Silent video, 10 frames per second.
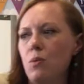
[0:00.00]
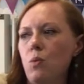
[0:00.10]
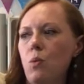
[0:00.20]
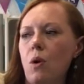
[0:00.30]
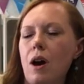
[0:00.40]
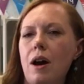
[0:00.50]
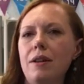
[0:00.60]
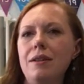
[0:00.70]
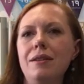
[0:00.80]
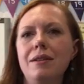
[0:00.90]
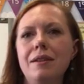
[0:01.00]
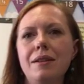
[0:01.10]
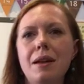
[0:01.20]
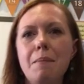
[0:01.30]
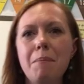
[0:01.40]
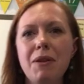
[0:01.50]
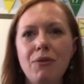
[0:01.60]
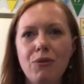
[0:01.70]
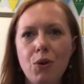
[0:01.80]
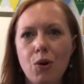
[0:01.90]
1
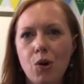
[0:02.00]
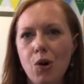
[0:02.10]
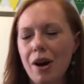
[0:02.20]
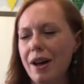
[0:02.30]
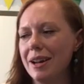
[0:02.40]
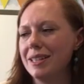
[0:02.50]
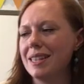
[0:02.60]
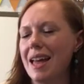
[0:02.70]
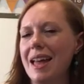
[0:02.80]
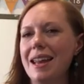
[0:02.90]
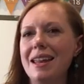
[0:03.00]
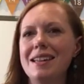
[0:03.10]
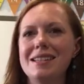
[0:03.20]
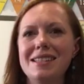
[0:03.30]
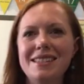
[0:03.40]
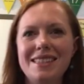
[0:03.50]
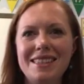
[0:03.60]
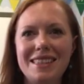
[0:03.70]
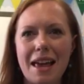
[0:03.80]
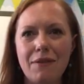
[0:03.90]
before I say
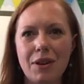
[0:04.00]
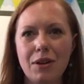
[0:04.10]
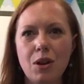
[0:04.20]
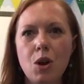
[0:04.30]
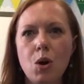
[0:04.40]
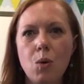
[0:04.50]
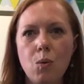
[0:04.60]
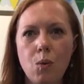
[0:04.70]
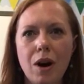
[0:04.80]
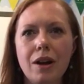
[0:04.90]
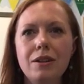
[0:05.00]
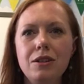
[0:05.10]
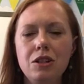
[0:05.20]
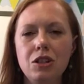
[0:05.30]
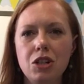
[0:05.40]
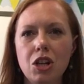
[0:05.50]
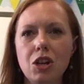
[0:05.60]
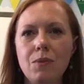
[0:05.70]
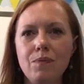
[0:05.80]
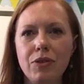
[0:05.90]
7. 1,
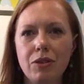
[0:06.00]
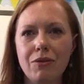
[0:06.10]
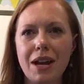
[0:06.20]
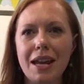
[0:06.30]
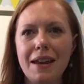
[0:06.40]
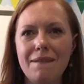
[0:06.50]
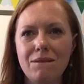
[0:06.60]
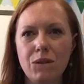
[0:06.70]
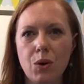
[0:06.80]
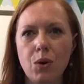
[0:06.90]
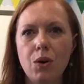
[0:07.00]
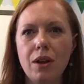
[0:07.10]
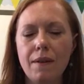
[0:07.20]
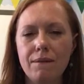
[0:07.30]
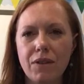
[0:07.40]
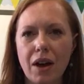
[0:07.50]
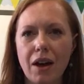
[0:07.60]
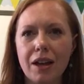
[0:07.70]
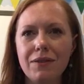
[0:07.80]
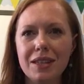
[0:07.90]
2, 3, 4,
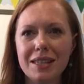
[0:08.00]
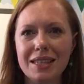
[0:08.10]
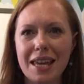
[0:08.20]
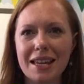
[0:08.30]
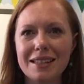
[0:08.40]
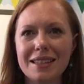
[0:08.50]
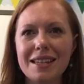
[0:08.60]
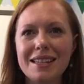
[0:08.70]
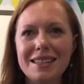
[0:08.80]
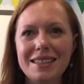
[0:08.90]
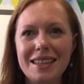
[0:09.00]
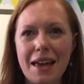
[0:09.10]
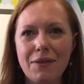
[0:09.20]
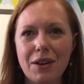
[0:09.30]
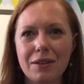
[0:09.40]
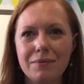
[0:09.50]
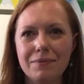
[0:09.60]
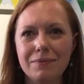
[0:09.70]
5, 6, 7.